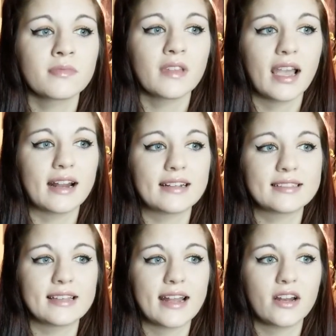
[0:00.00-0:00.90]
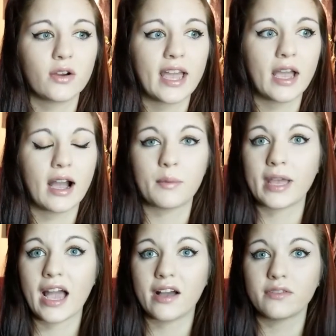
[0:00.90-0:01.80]
and I decided, okay, we
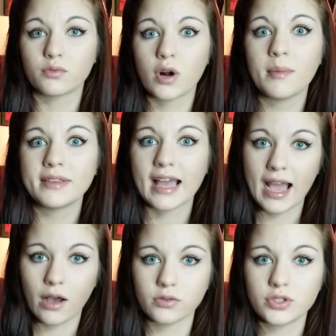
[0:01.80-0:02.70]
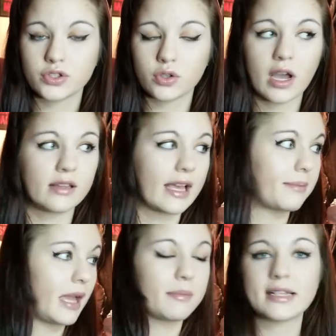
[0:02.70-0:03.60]
have rum in the house. So I like
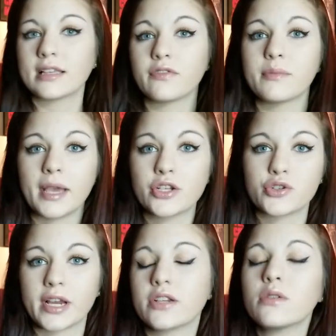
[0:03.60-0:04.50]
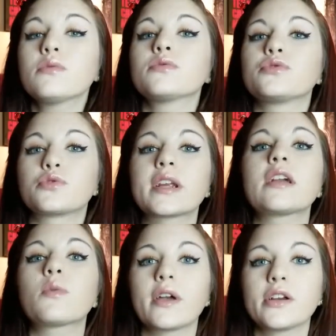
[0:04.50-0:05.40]
made myself a mixed drink. Don't
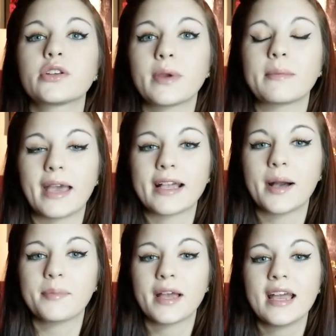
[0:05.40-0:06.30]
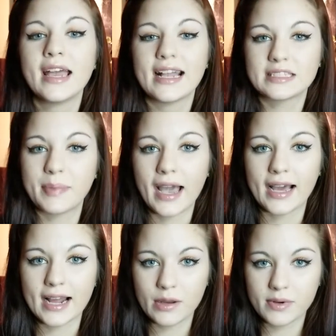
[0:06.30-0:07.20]
drink while you're doing makeup. It's bad.
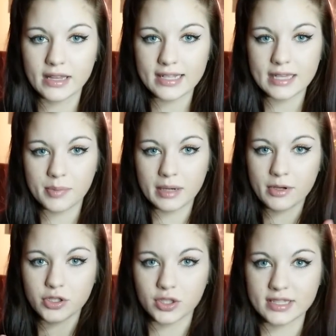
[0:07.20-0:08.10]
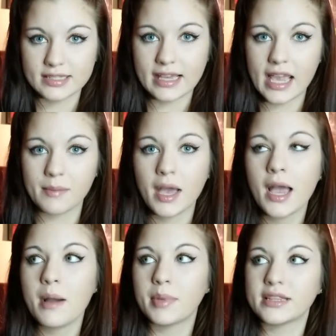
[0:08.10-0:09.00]
I realized I pretty much looked the same,
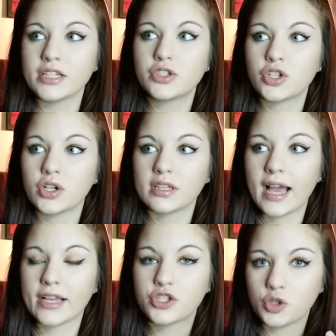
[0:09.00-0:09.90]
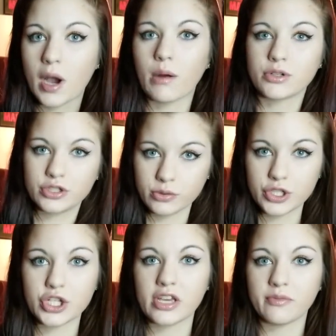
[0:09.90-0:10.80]
but this took like 2 hours to
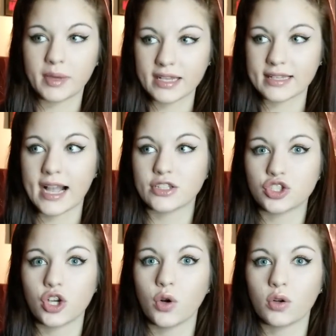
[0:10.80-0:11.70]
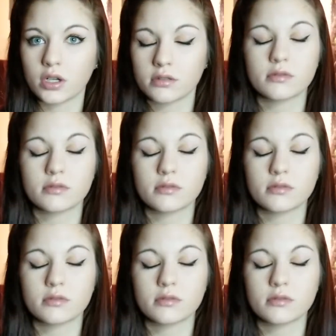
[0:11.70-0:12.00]
achieve because I got so